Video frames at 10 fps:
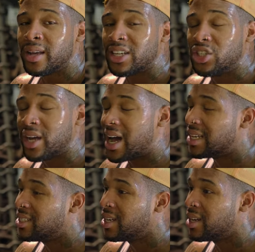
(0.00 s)
catch you
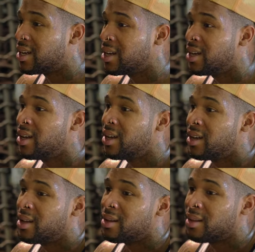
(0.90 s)
guys
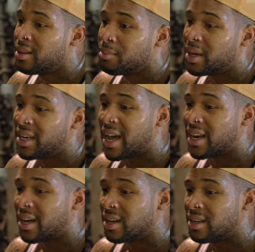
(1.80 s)

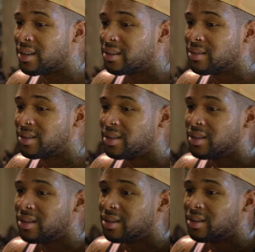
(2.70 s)
mañana.
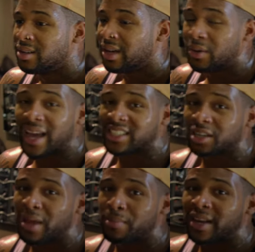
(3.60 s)
It will
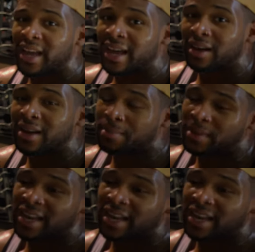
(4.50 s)
actually be mañana. Like